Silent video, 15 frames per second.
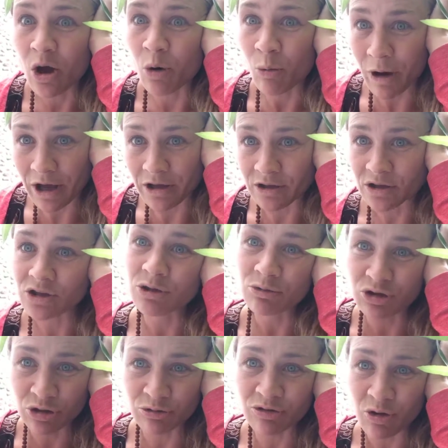Well, you
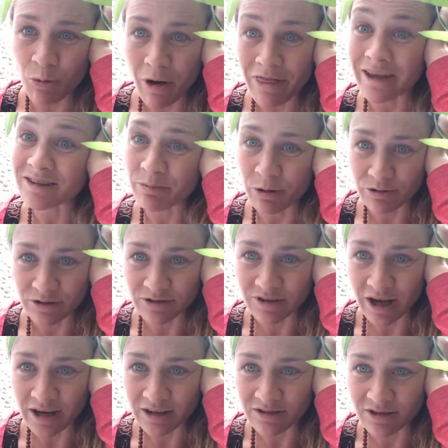choose the one that's most
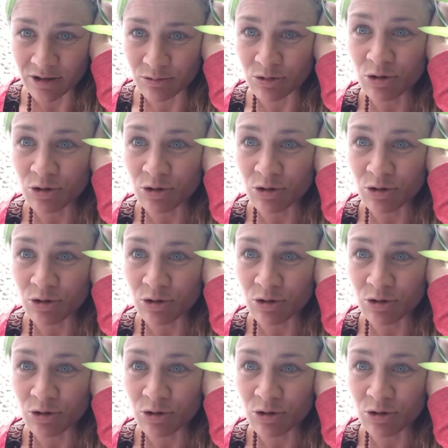exciting to you.